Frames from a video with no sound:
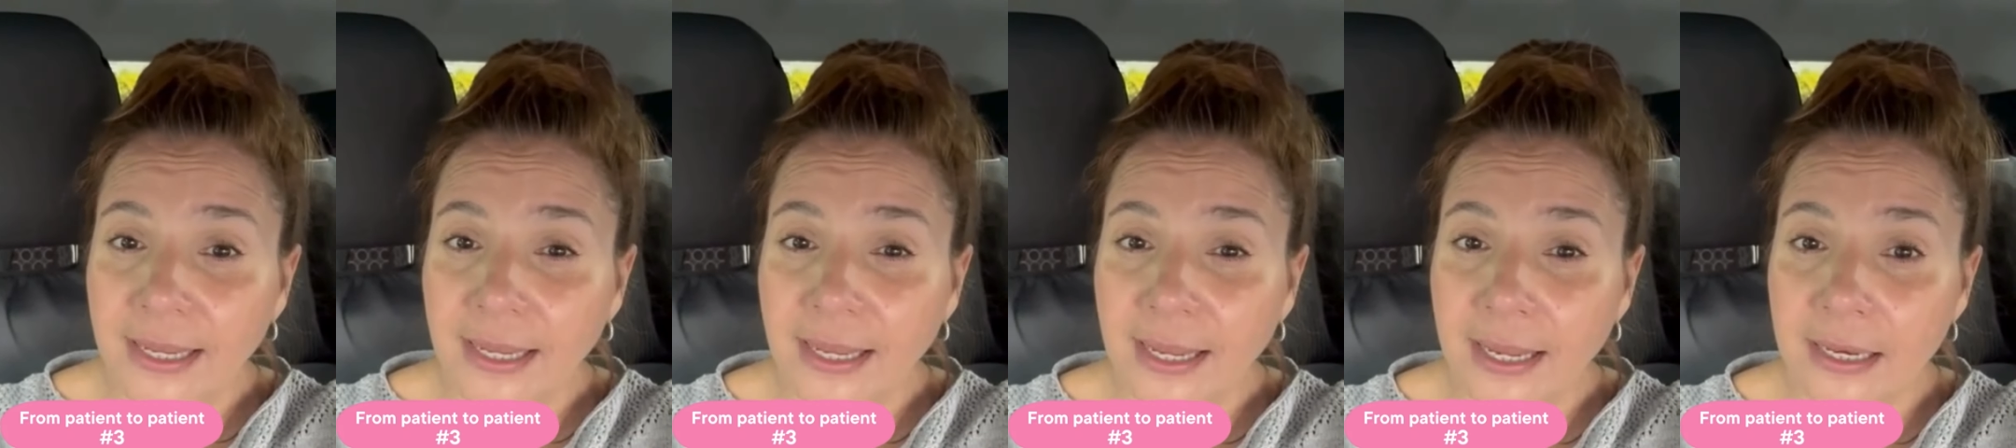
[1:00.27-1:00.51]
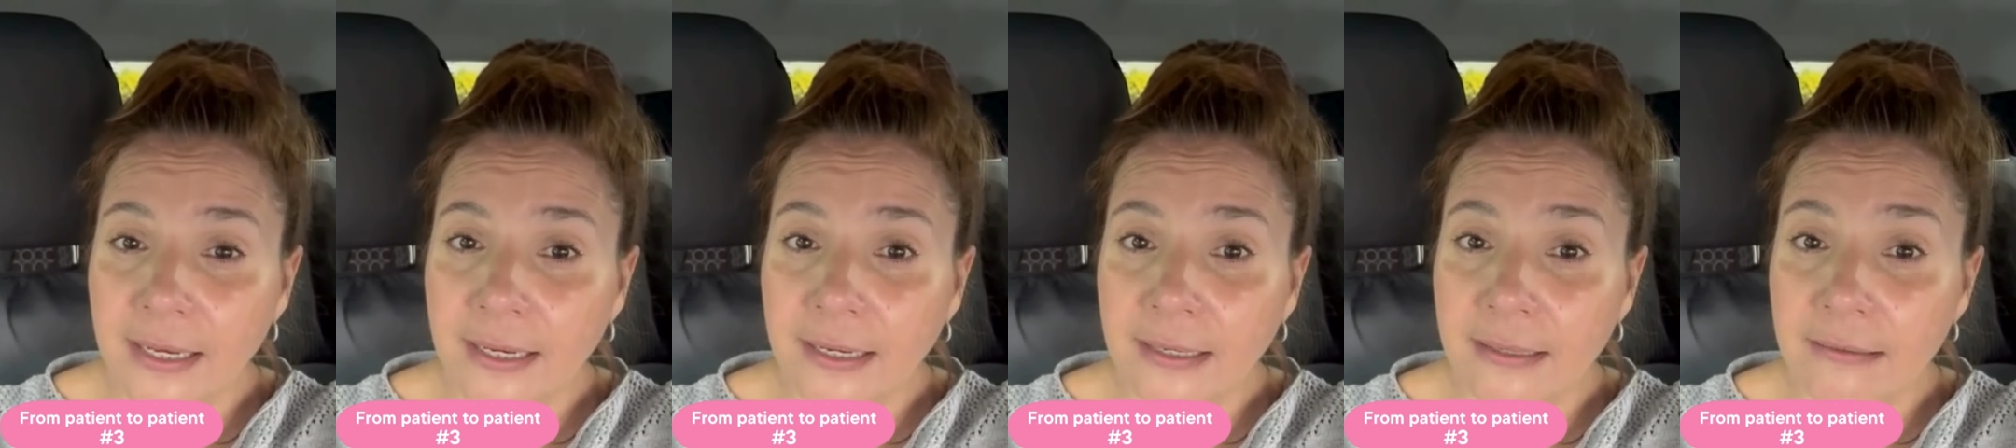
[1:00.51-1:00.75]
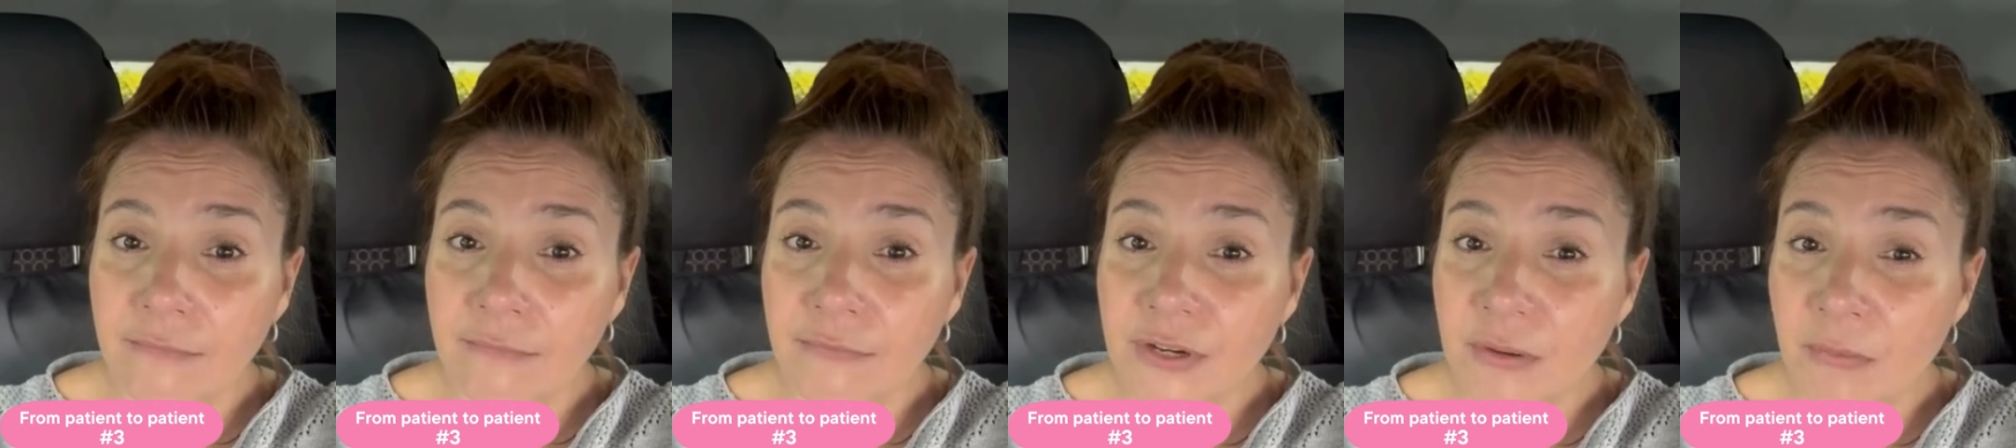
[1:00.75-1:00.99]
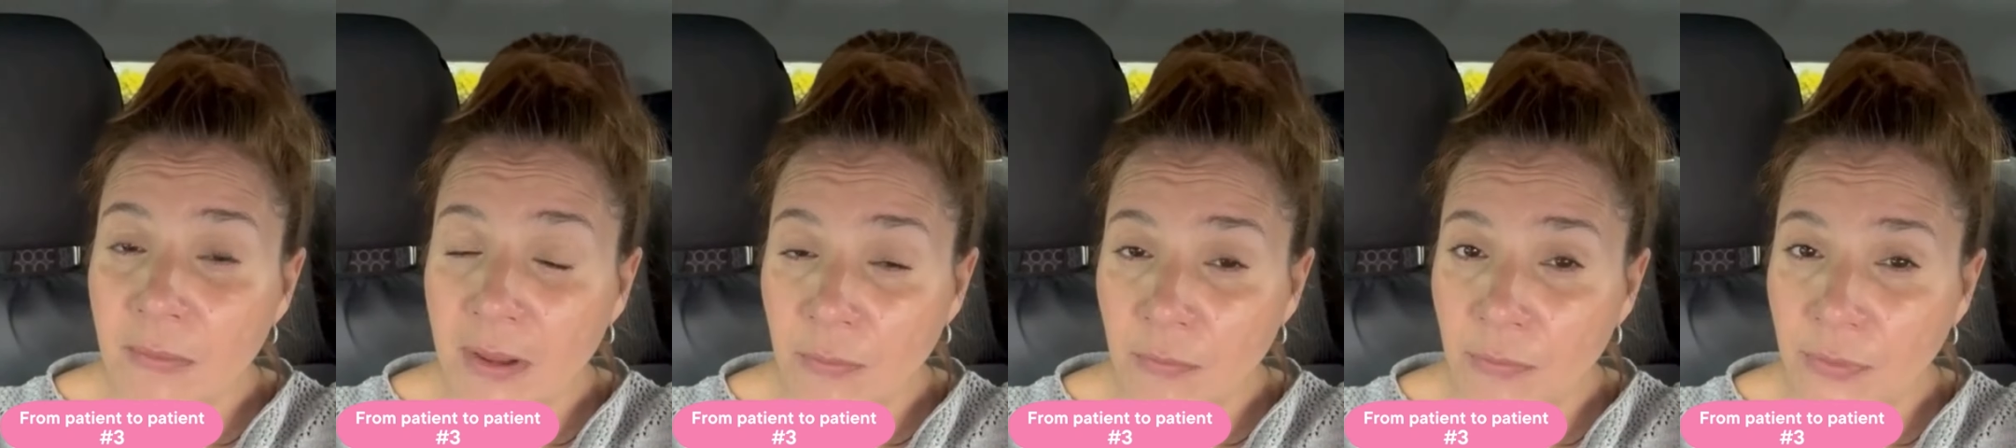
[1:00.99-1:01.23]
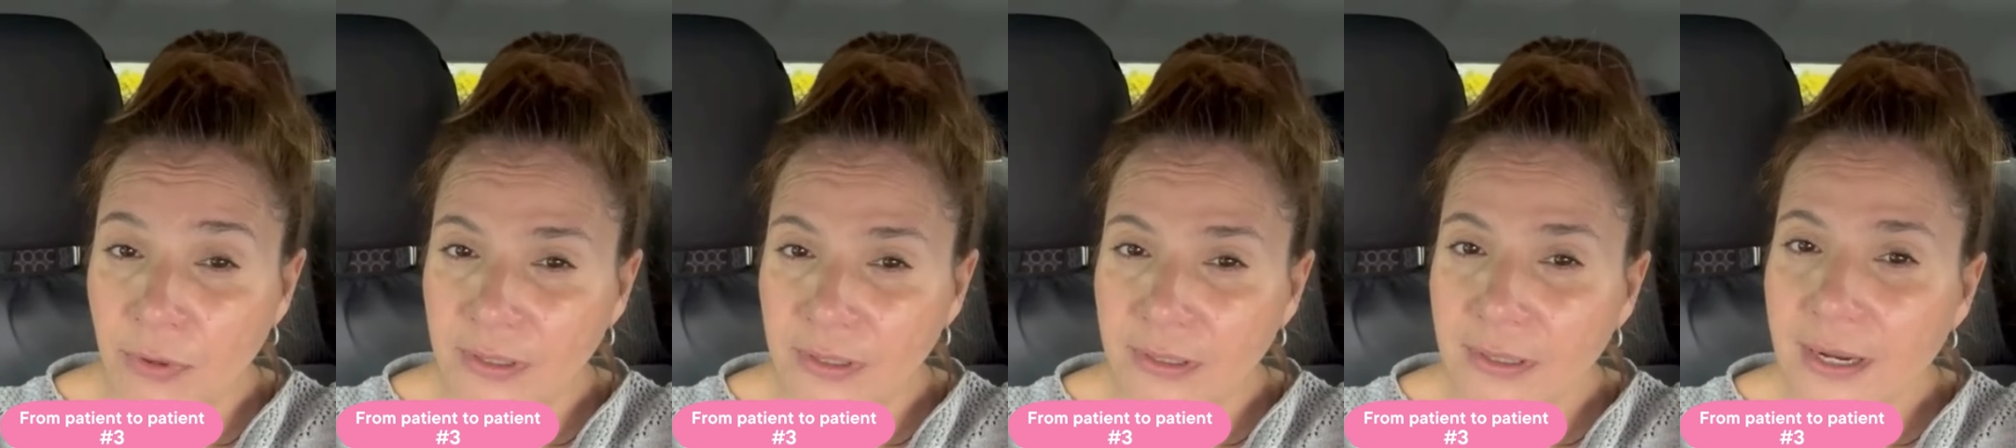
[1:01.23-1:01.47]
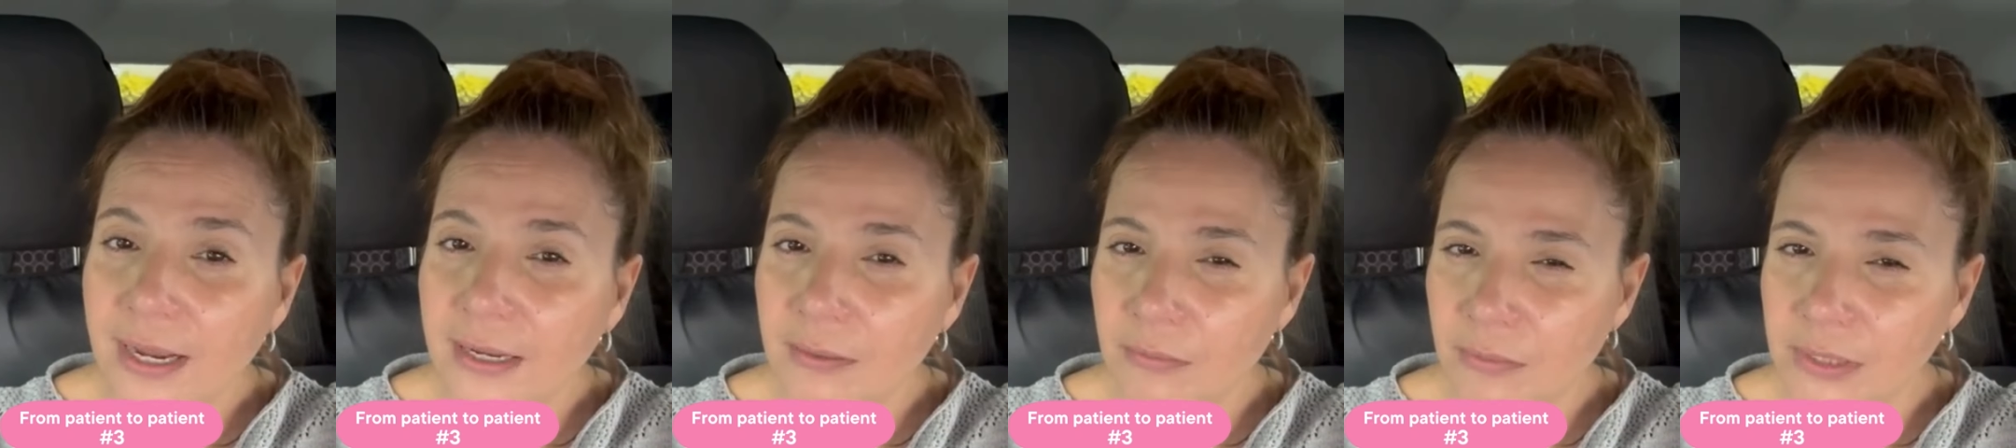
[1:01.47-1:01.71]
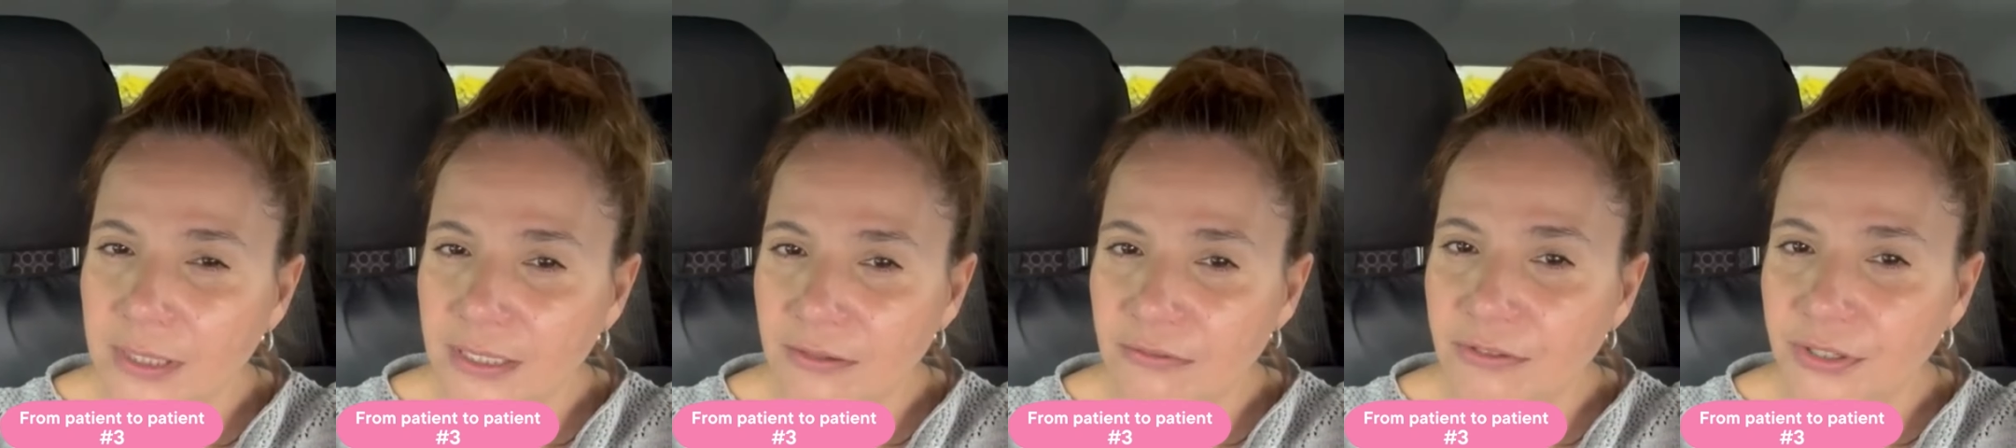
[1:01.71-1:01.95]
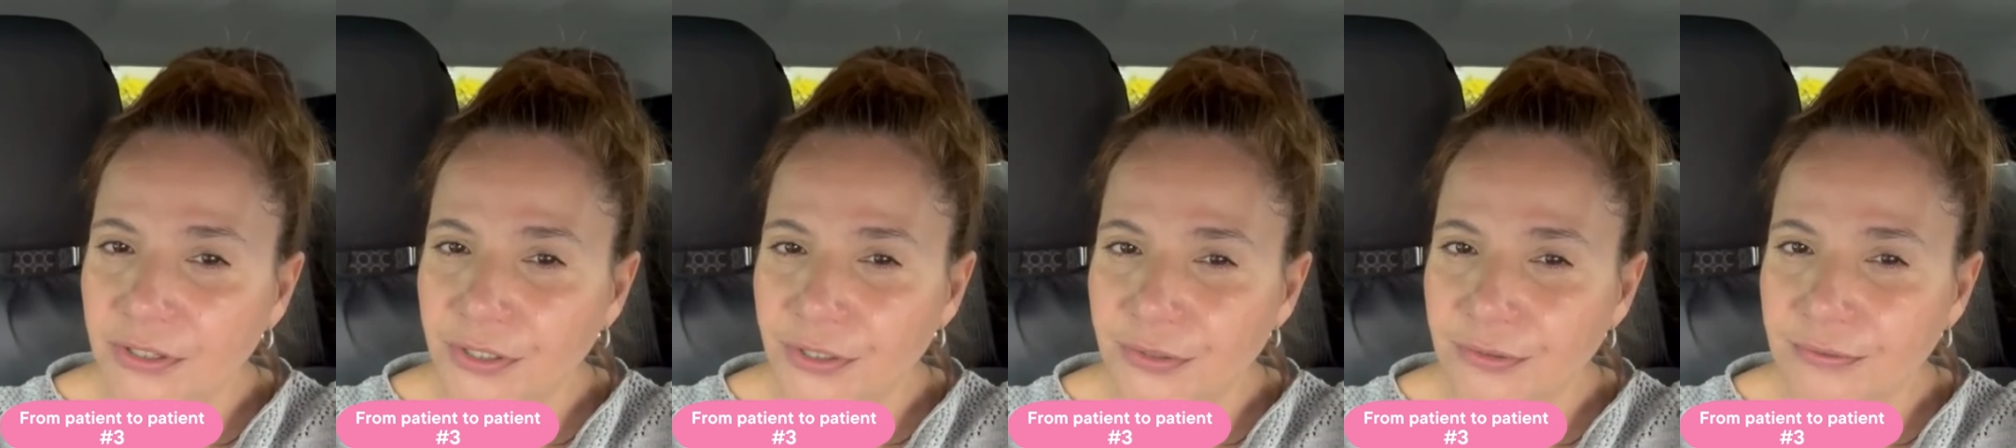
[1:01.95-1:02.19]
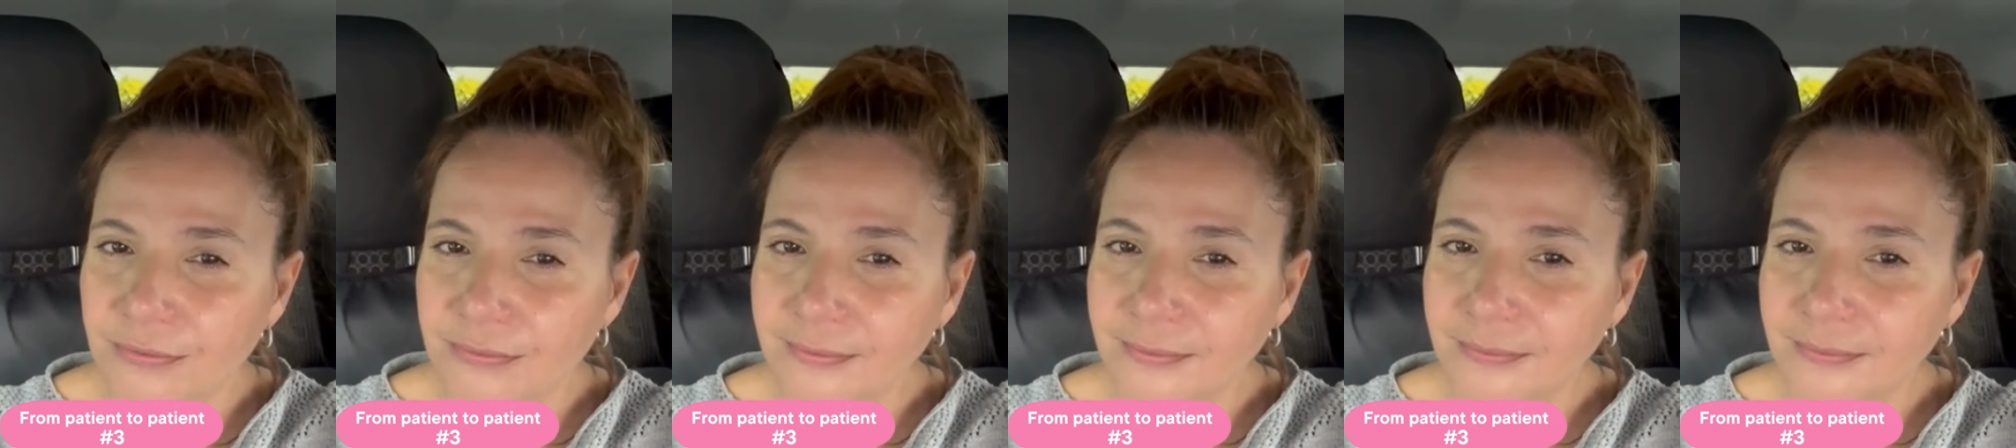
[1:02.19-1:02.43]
and remember, I believe in you.